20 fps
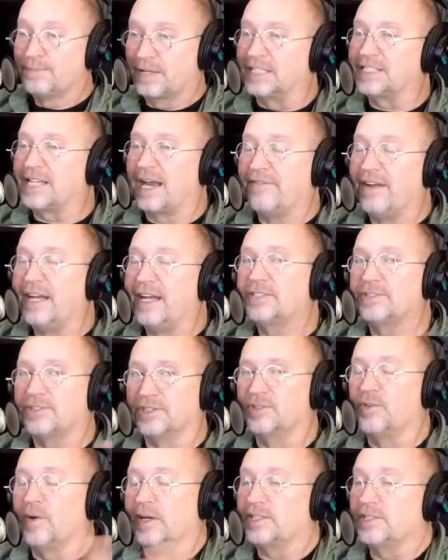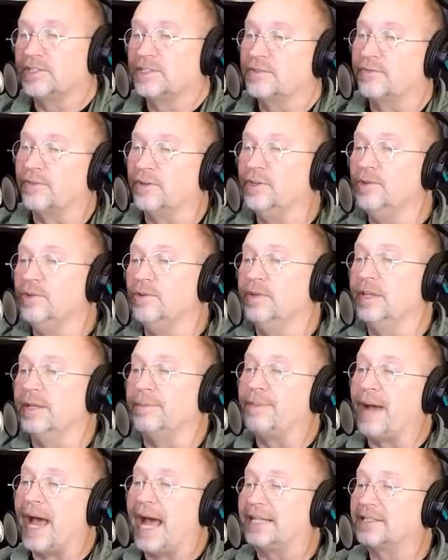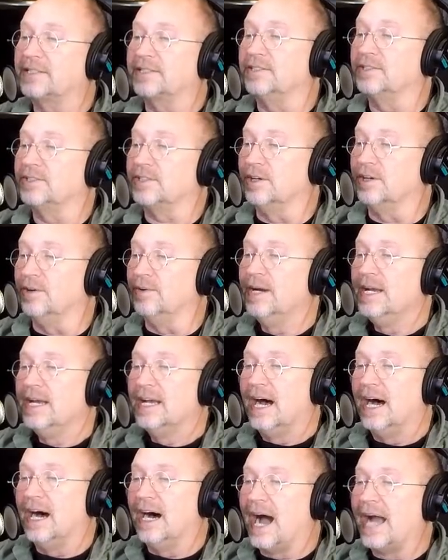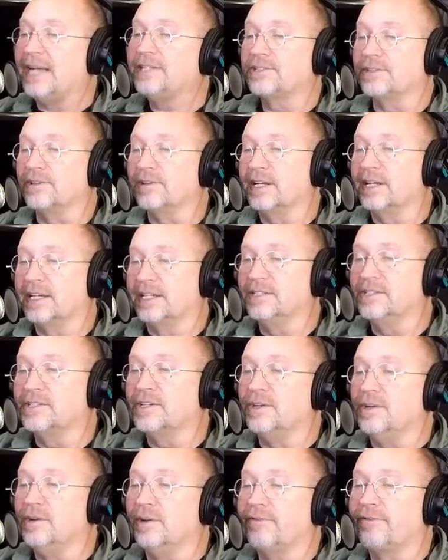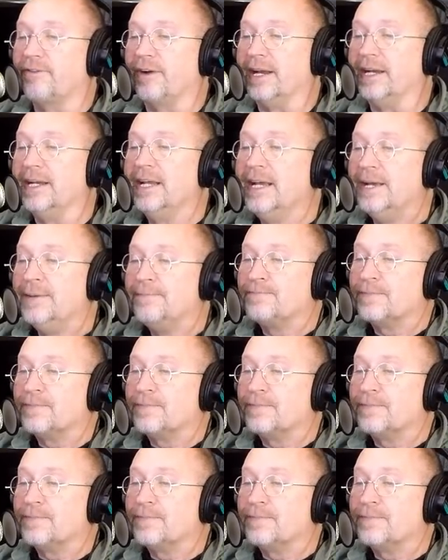because I've answered questions for you in the past, and so uh, I certainly consider you a friend."